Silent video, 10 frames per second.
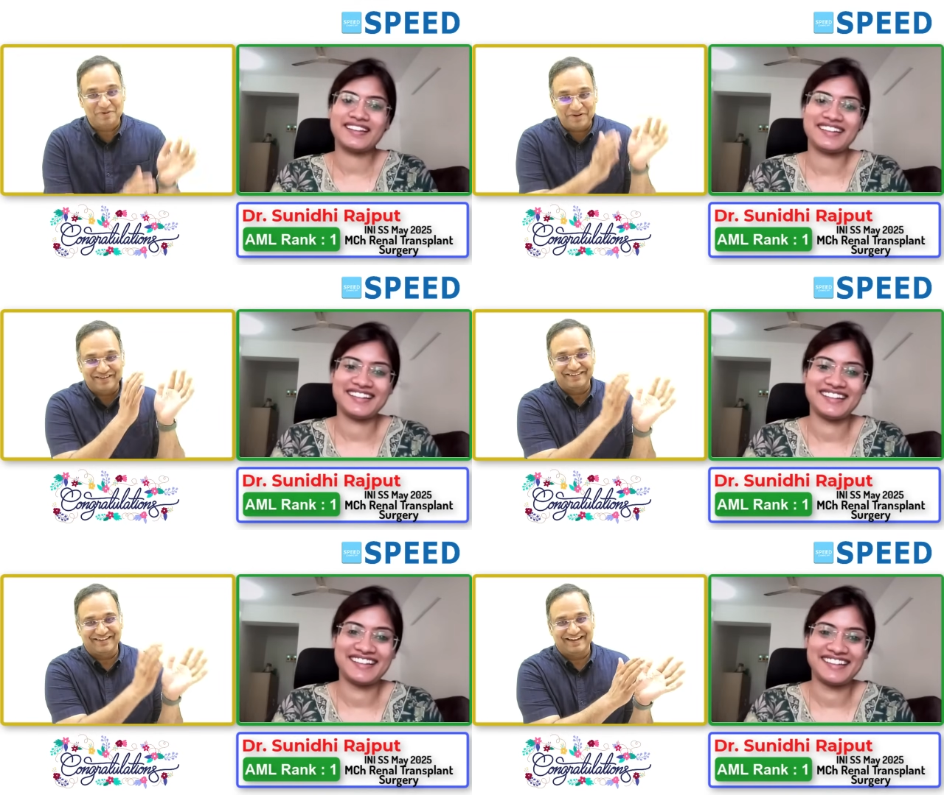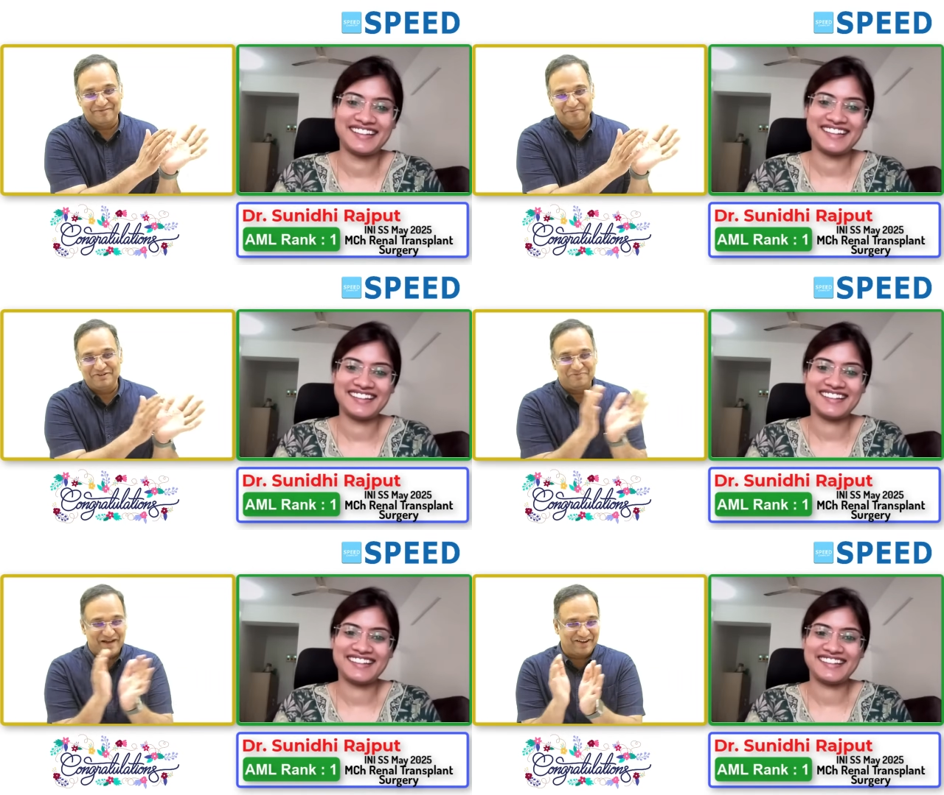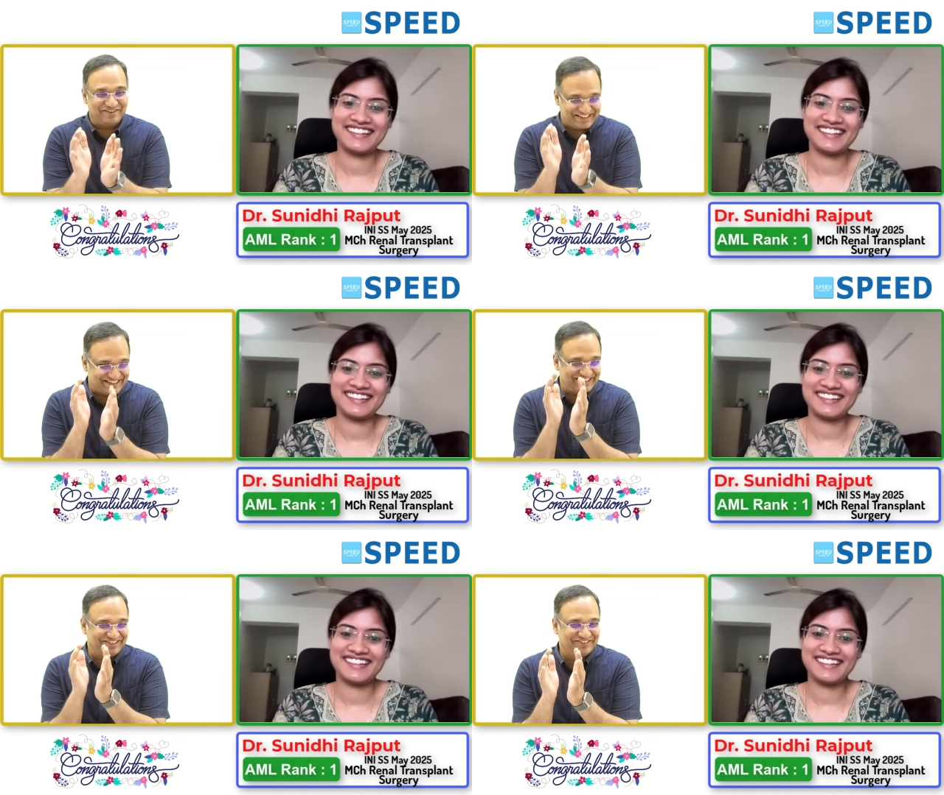Speaker 1: your brief background
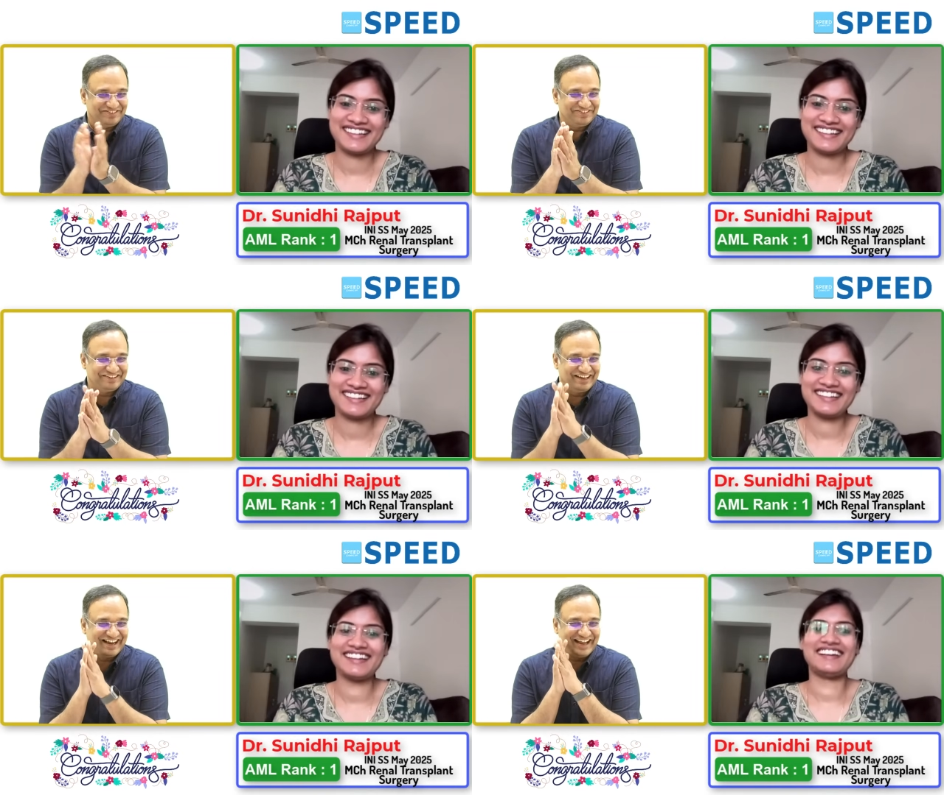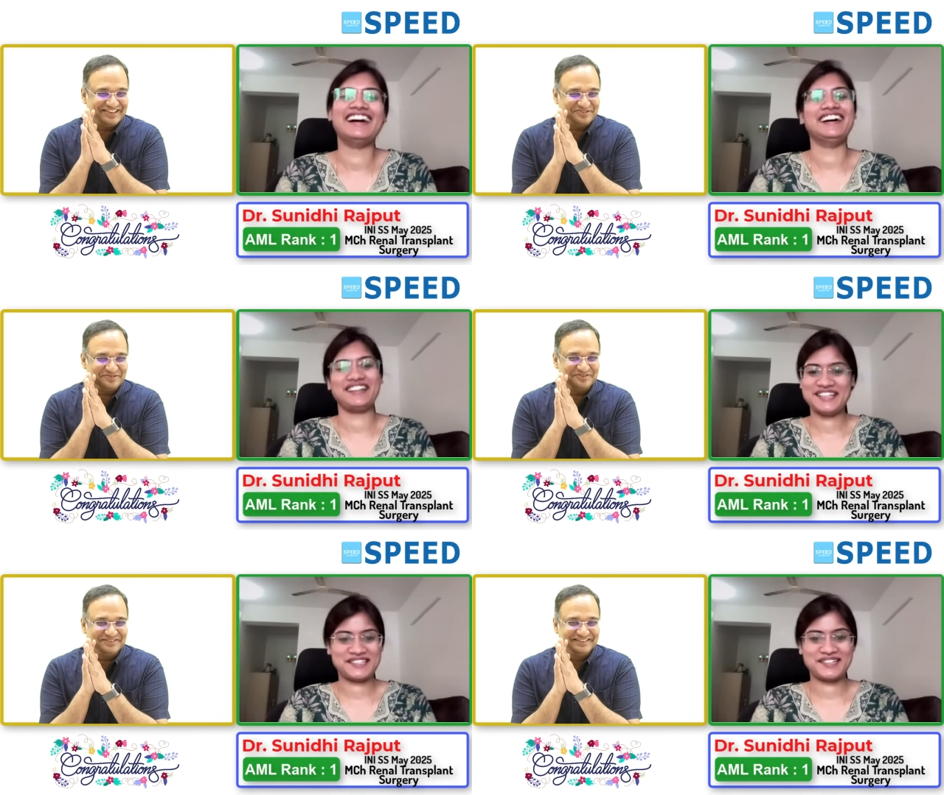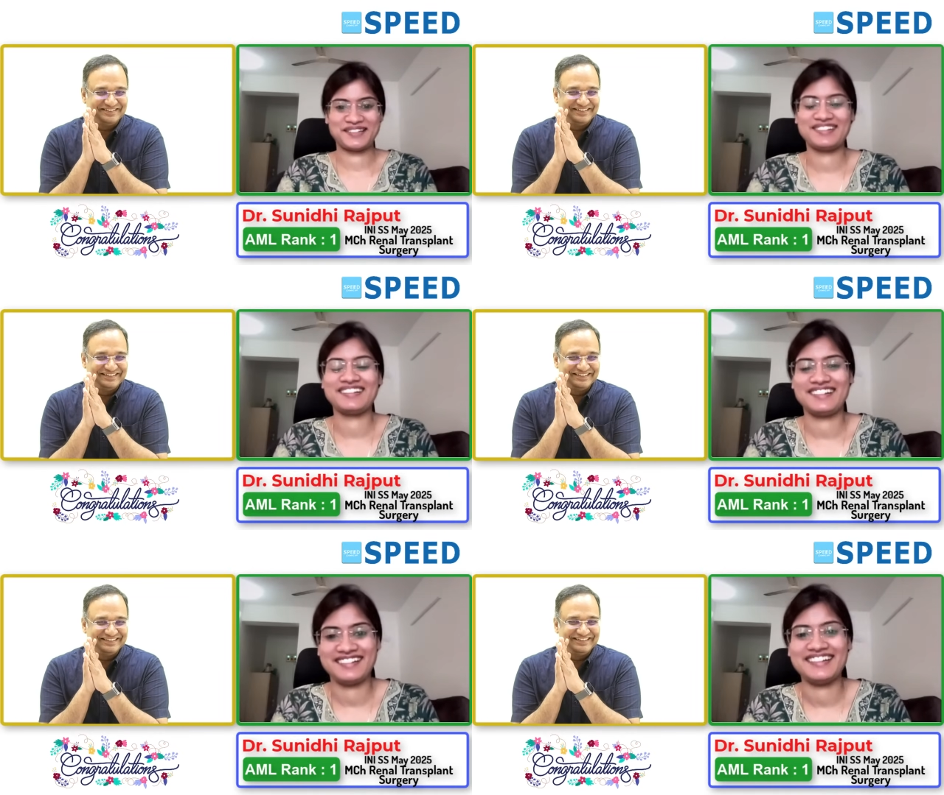history and ah. to...
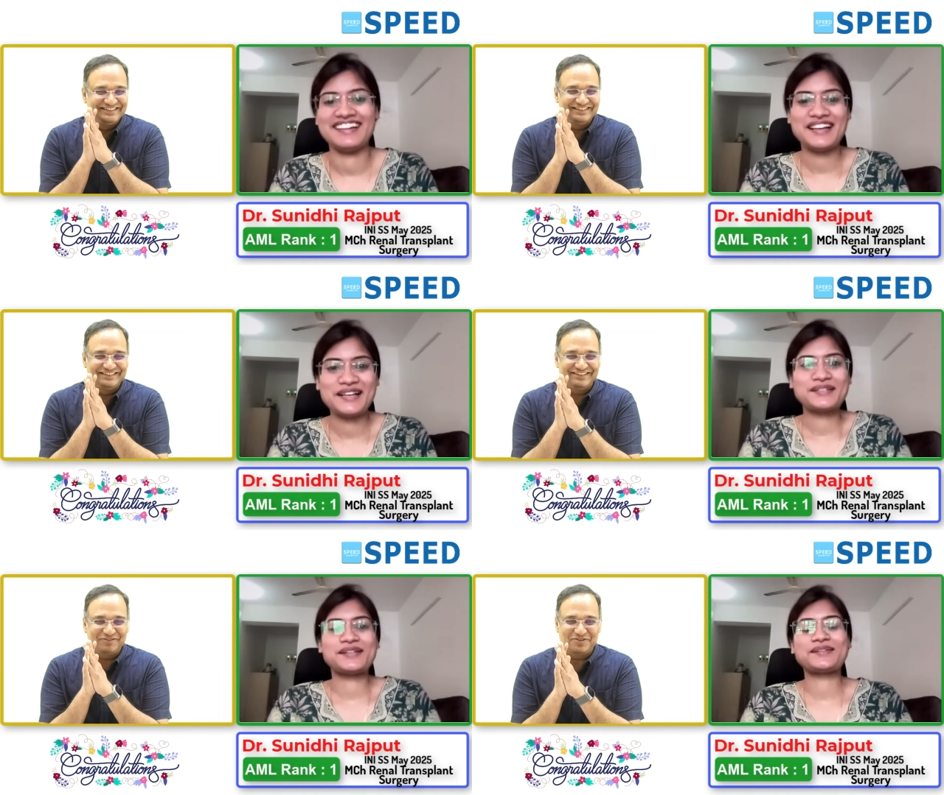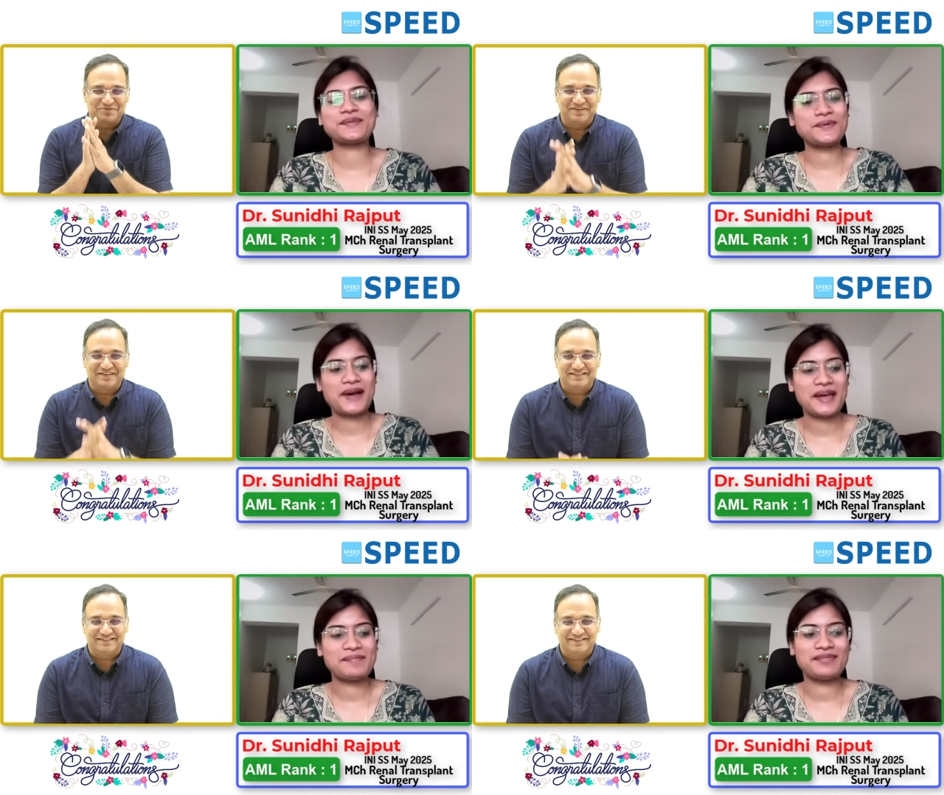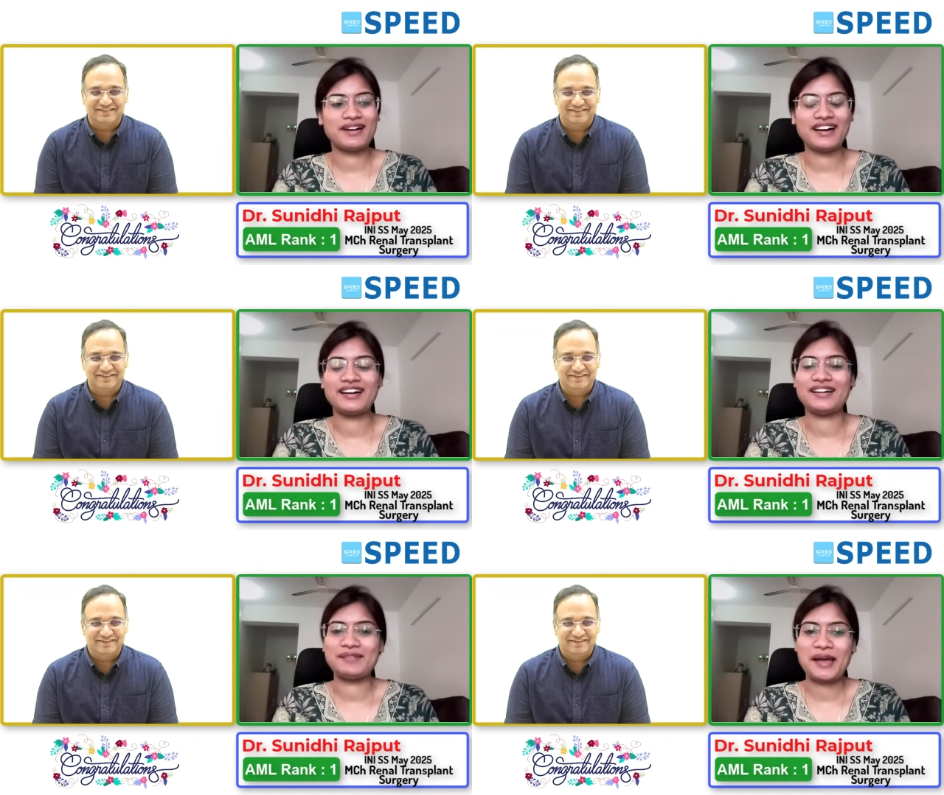
Speaker 2: so so I'm
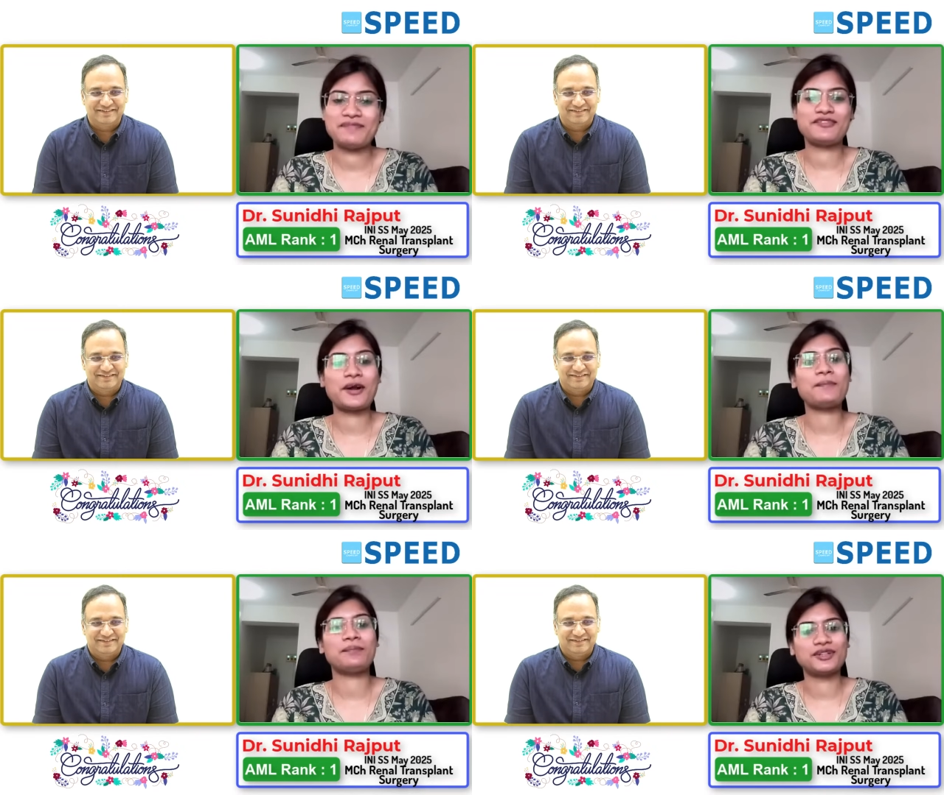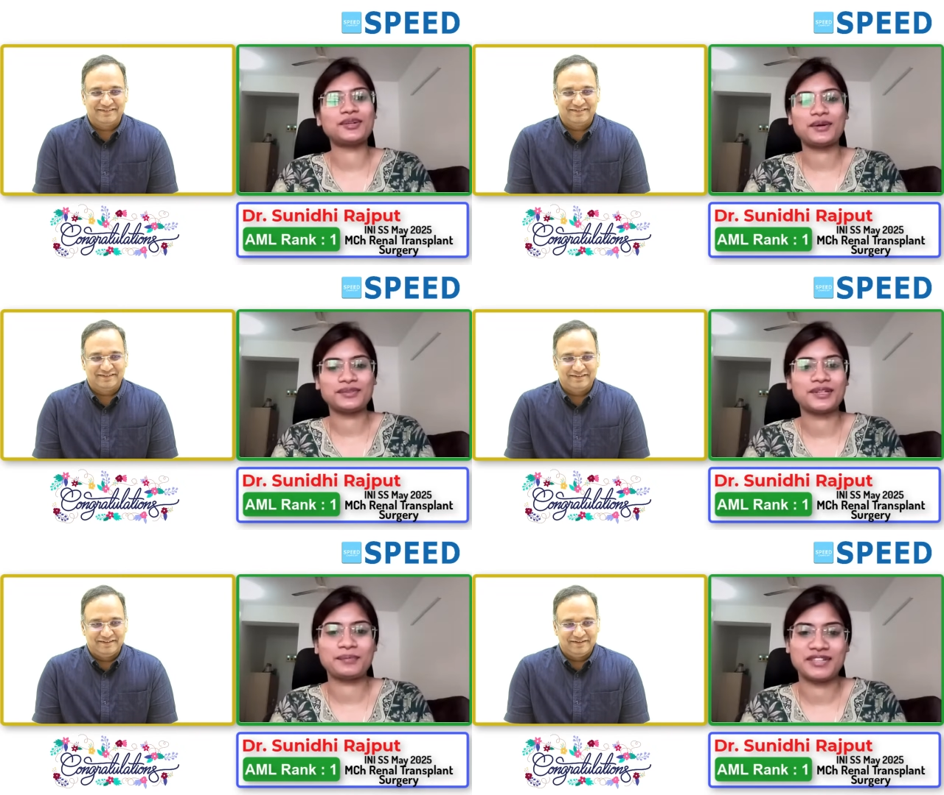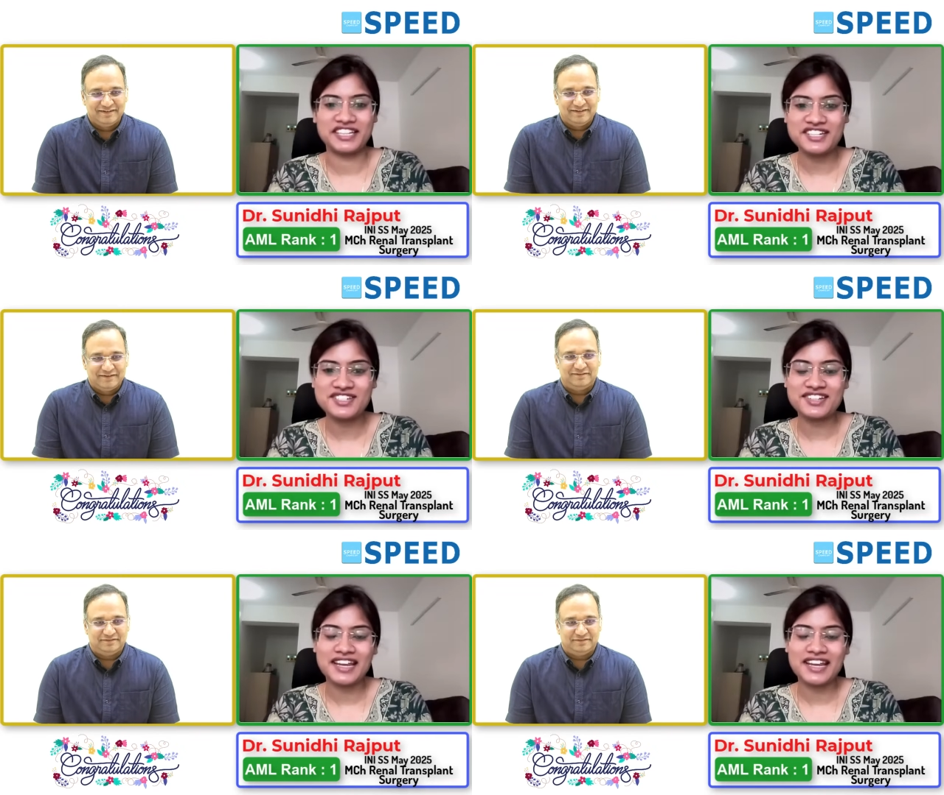uh, I'm from Mathura, Uttar Pradesh.